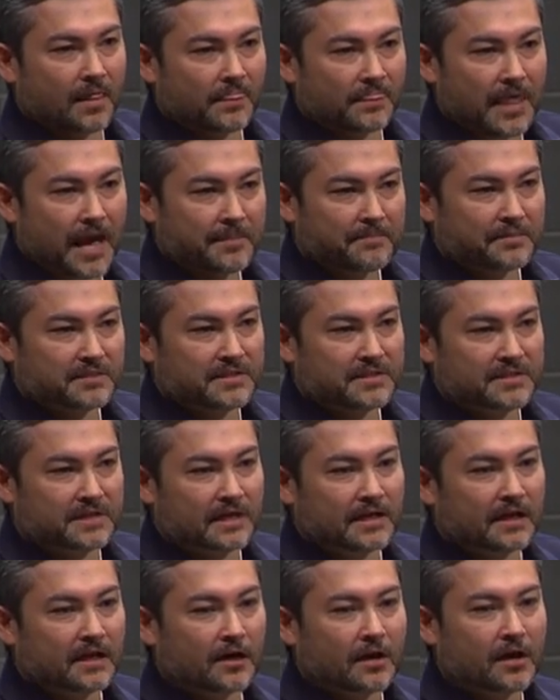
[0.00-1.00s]
that
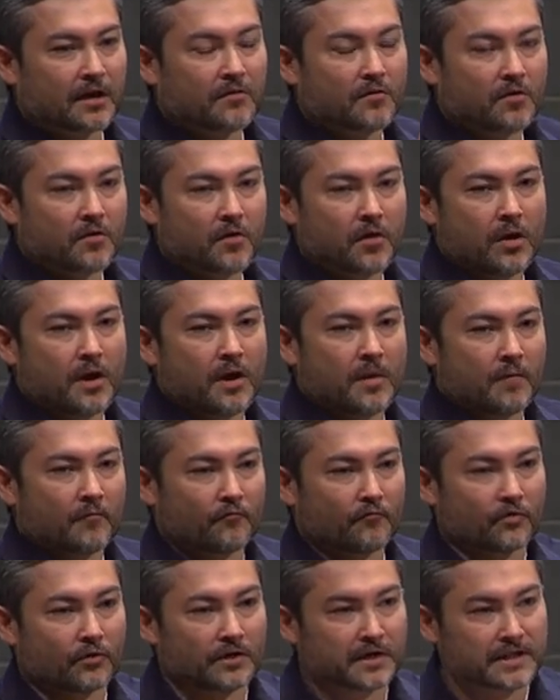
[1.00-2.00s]
particular
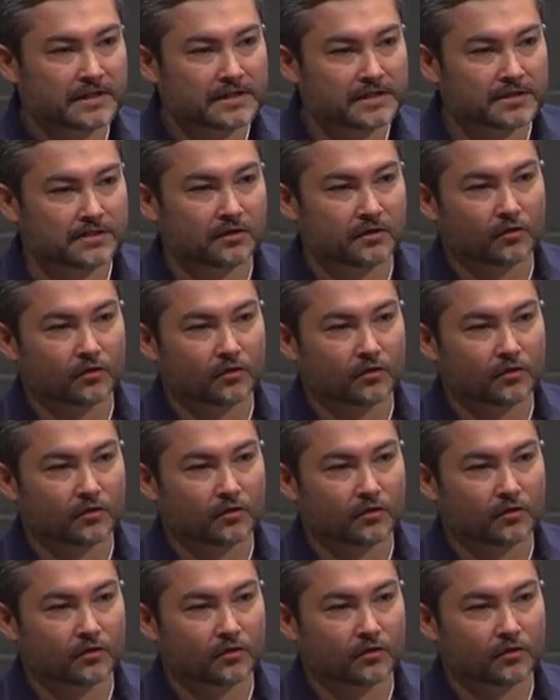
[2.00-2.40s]
release